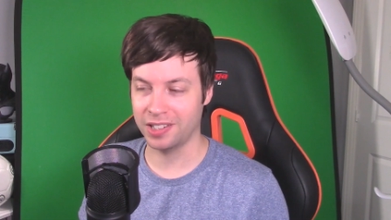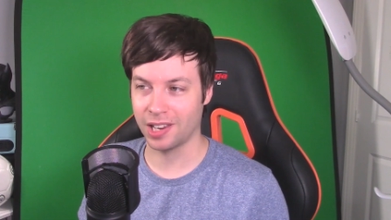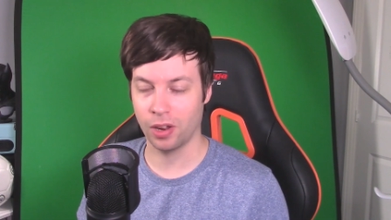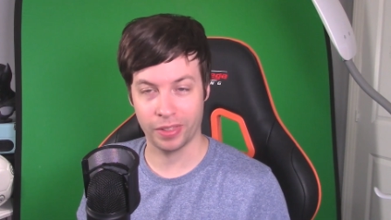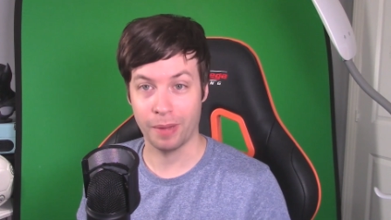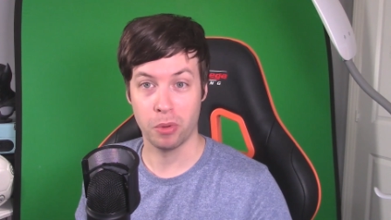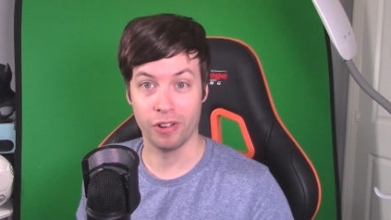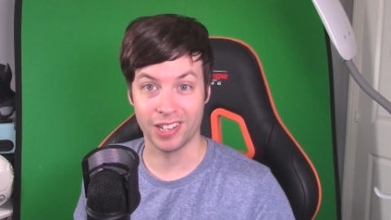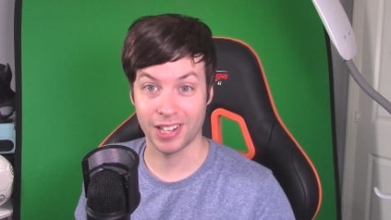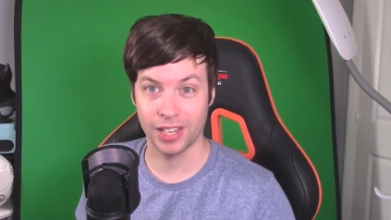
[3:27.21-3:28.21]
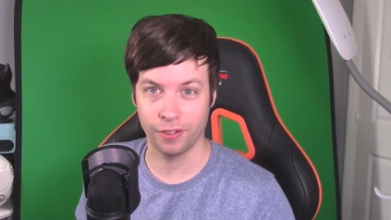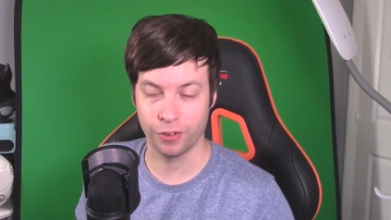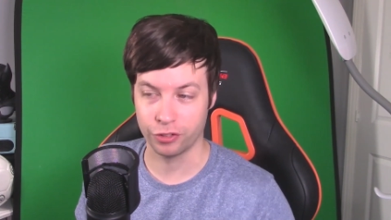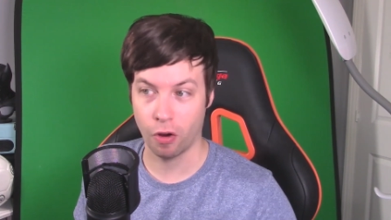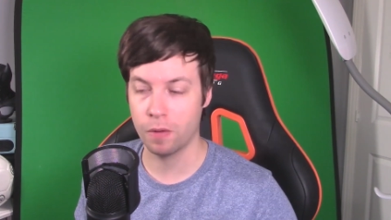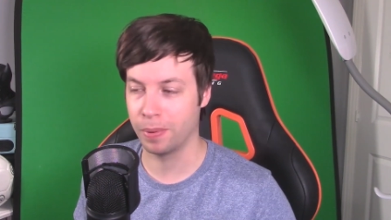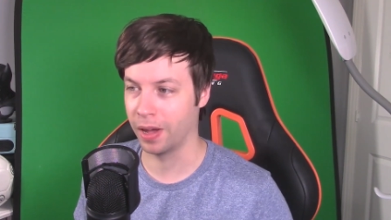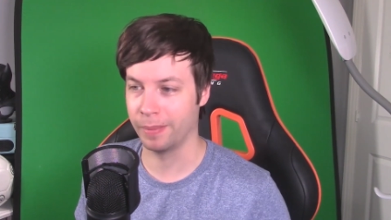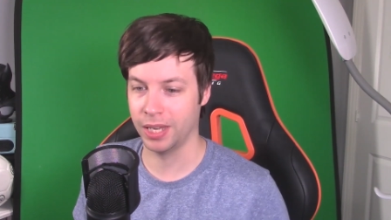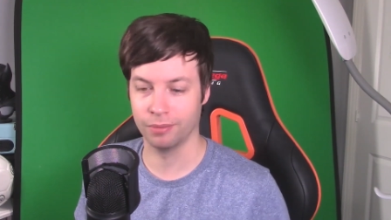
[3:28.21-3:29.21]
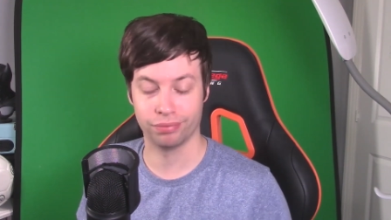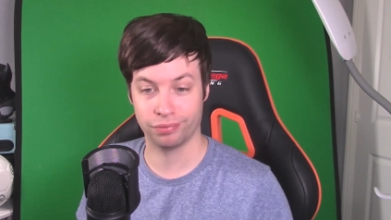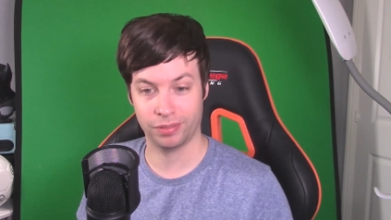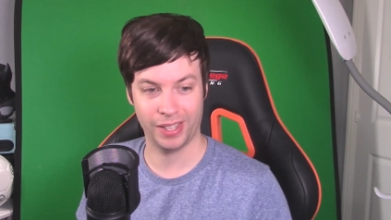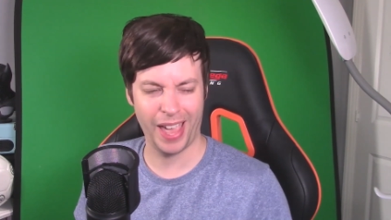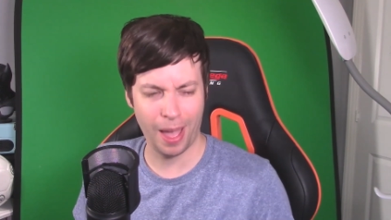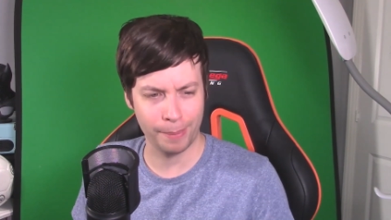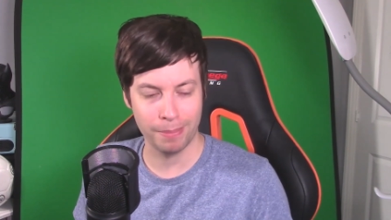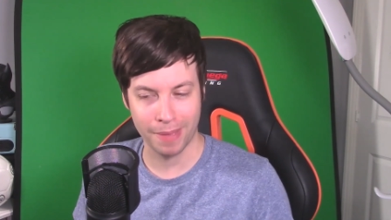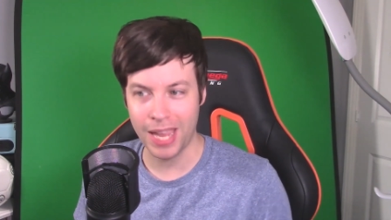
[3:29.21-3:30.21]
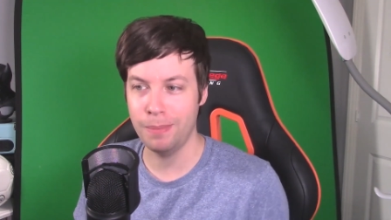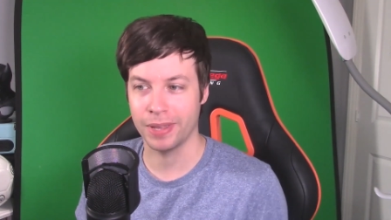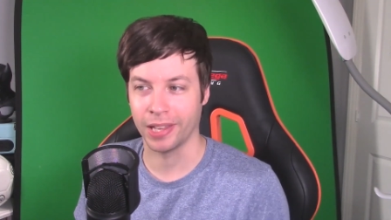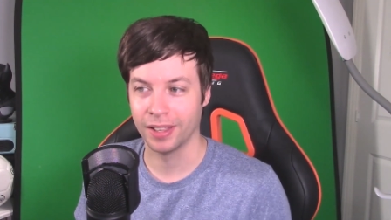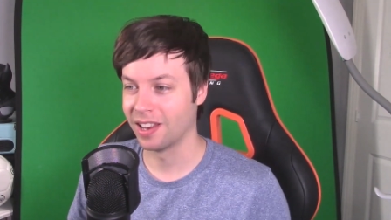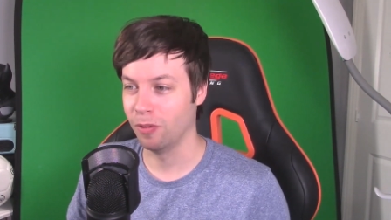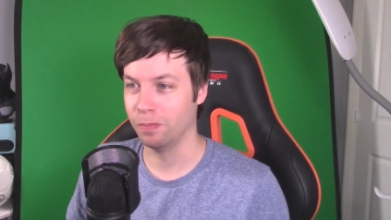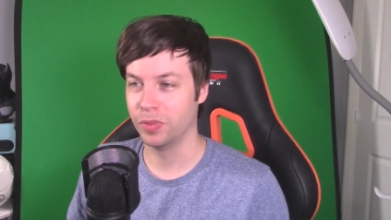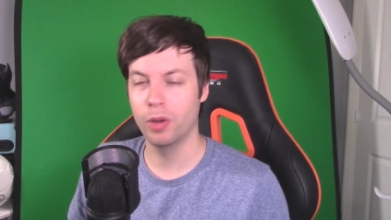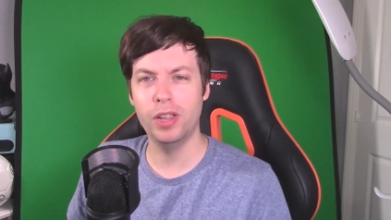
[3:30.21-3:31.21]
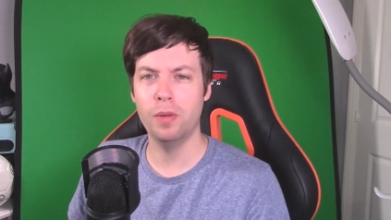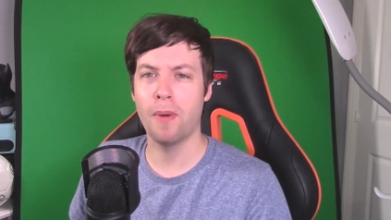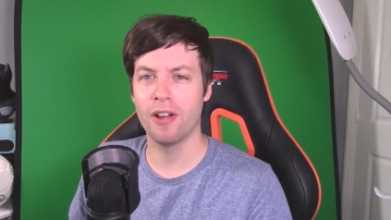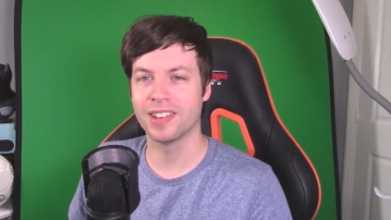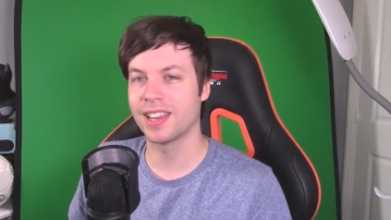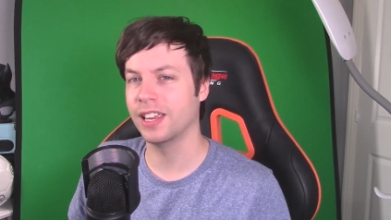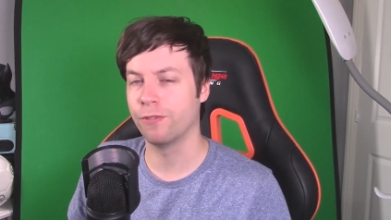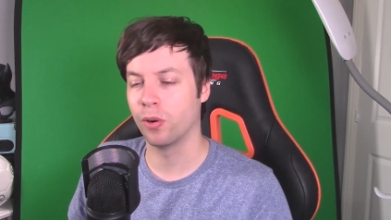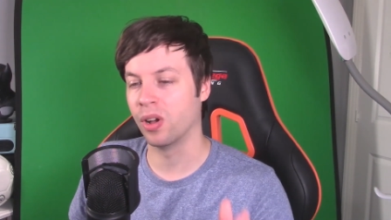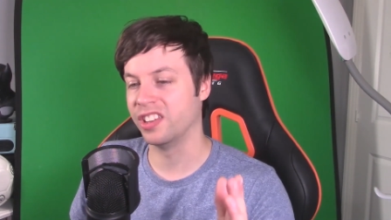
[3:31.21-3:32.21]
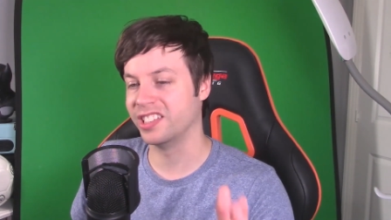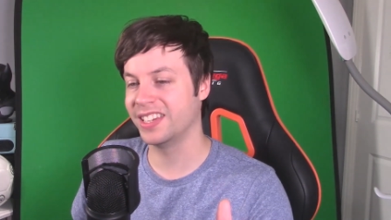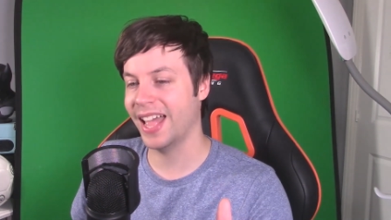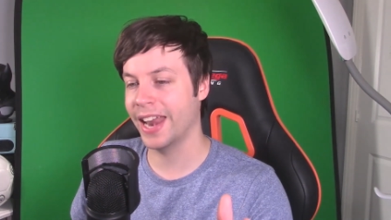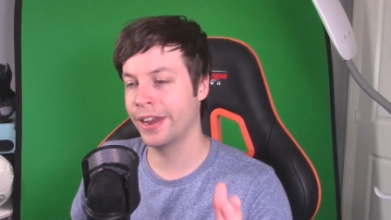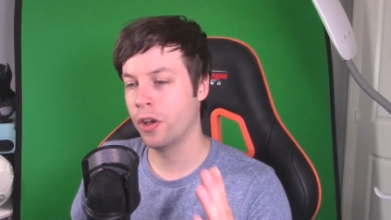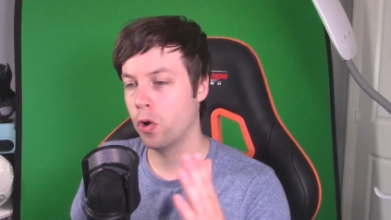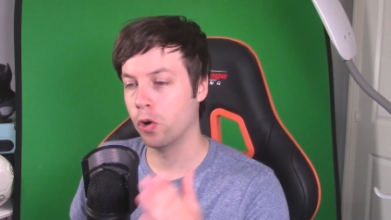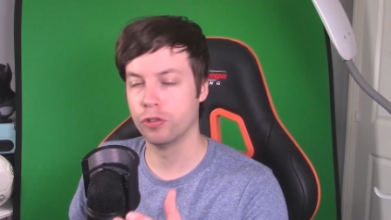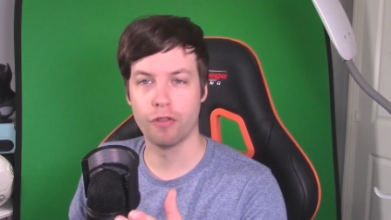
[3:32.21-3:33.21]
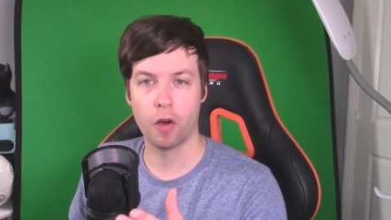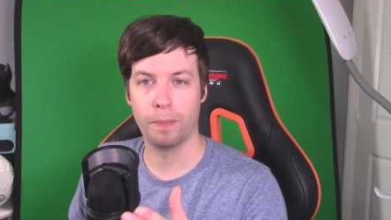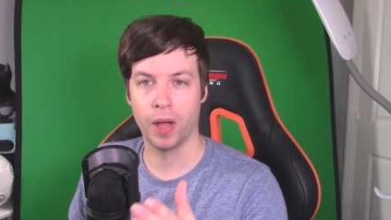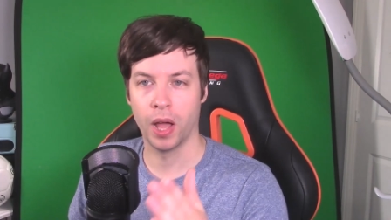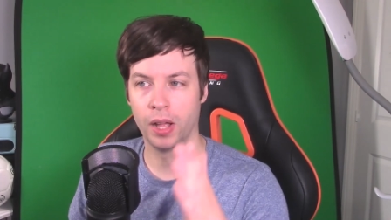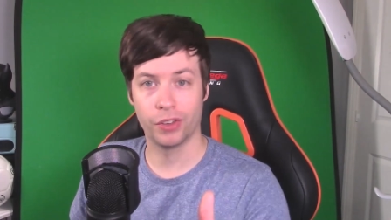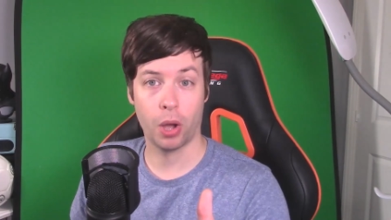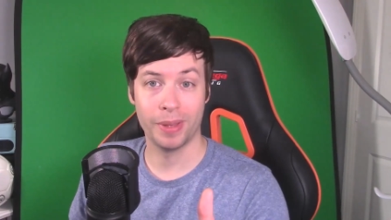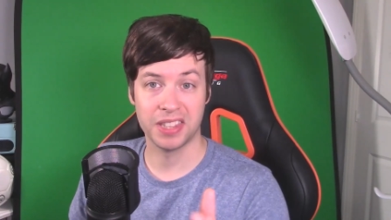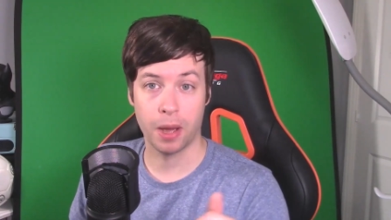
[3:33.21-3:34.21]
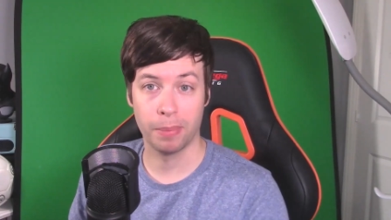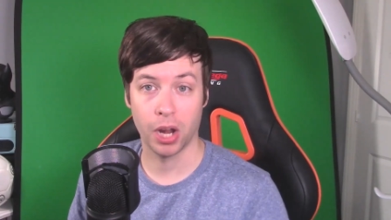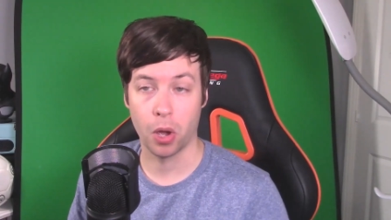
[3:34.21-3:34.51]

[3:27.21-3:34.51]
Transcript: They say, oh, they're more excited for Drogba. I mean, pff, yeah, I mean, maybe. So, who are you more excited for? Zidane or Drogba? Leave a comment down